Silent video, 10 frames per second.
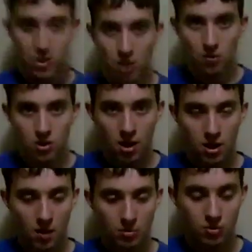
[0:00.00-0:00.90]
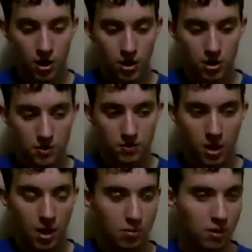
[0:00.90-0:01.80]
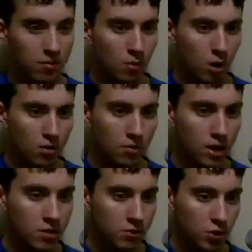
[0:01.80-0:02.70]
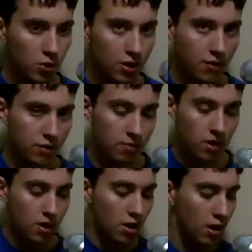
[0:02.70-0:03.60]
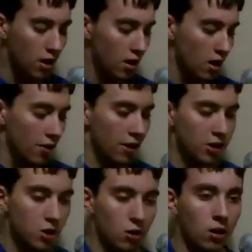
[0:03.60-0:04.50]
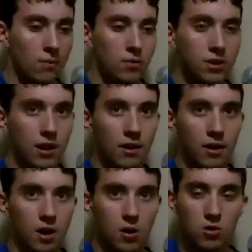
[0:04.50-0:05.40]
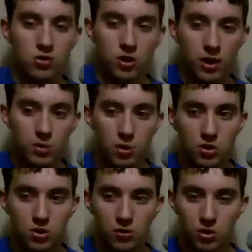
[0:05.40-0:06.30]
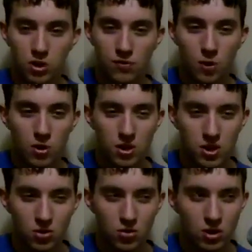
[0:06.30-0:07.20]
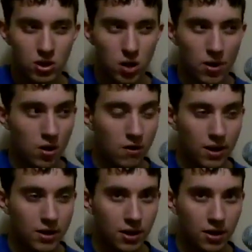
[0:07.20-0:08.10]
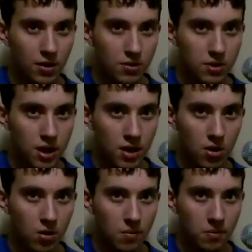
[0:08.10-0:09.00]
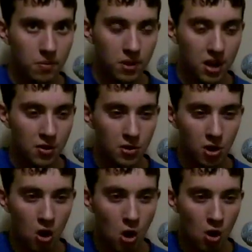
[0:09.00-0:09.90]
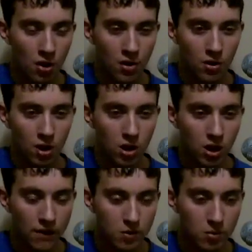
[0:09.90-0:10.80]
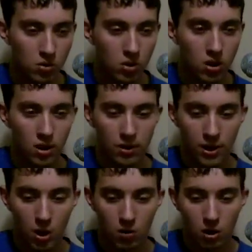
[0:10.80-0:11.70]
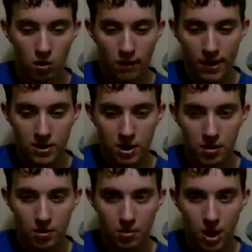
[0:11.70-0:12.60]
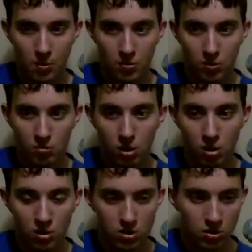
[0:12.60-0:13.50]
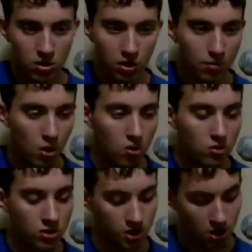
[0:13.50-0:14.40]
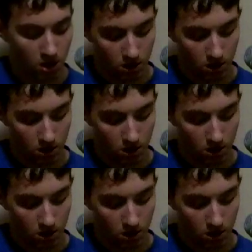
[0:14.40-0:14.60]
do sell those type of strings. Okay, I believe Martin makes the majority of them. The guitar comes with a Dario strings, which, as far as steel strings go, I don't like a Darios at all. Okay, I think they're hard. I think they're uncomfortable. They are long-lasting, but I prefer Martins or Ernie Balls.